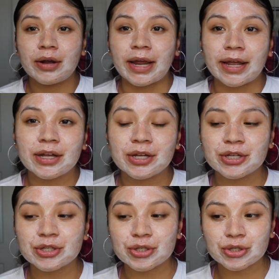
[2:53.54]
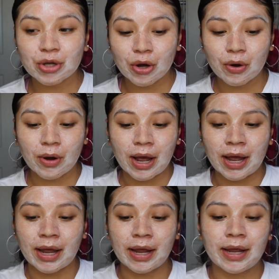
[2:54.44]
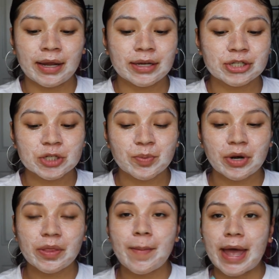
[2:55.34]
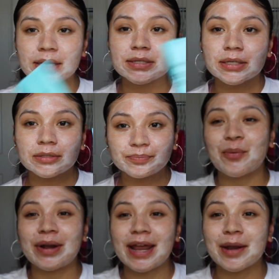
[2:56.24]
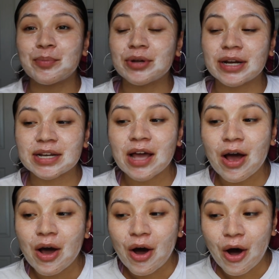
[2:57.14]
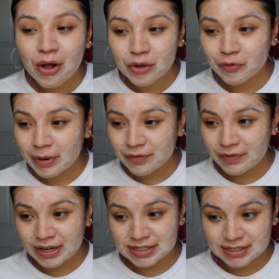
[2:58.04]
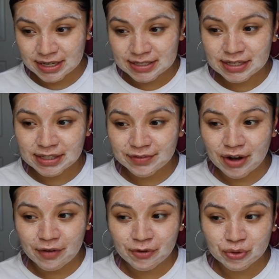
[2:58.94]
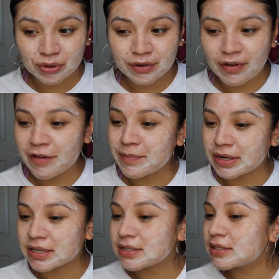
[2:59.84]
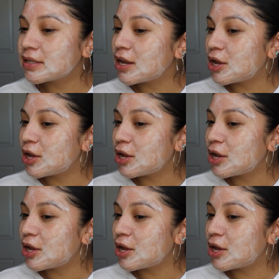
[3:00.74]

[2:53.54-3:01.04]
Okay, so I just put on the mask. I went ahead and put it all over my face. It says to leave it on for 3 to 5 minutes,